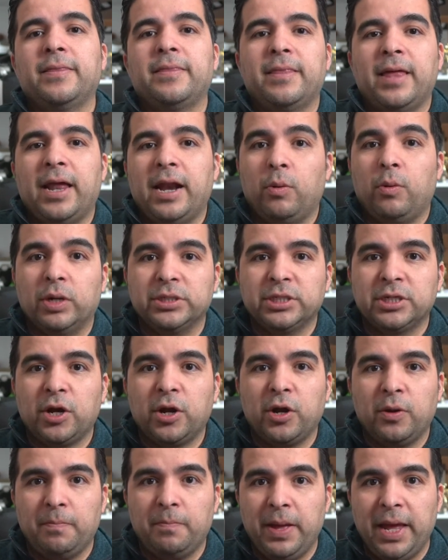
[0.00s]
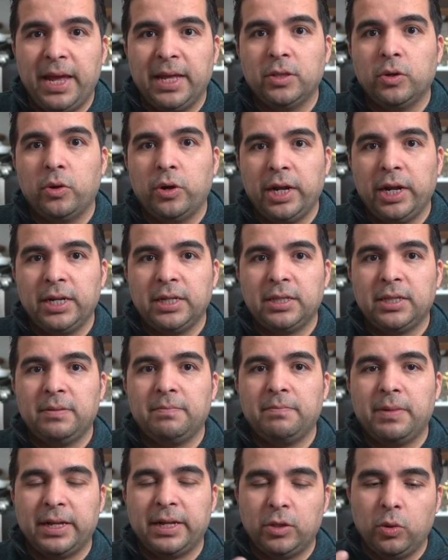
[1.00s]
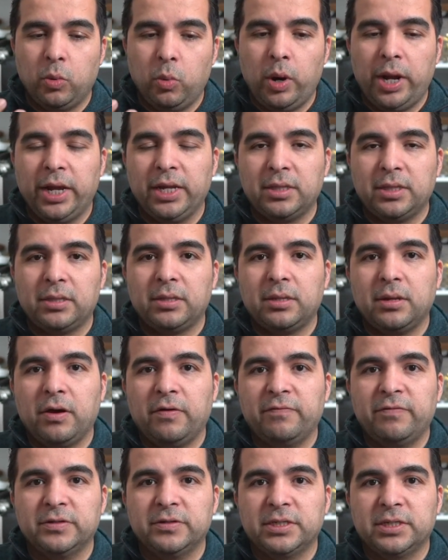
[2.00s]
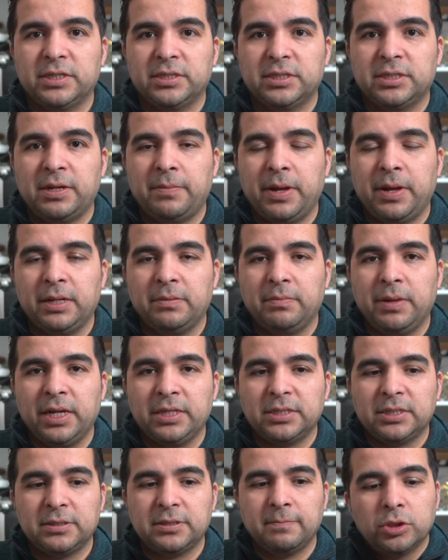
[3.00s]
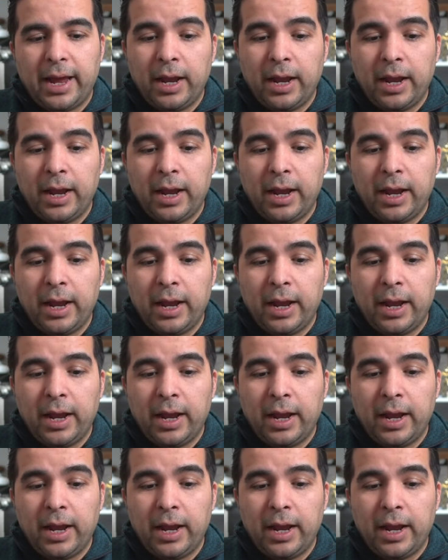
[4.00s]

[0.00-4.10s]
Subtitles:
I wasn't gonna bend or anything by the weight of the cement mix.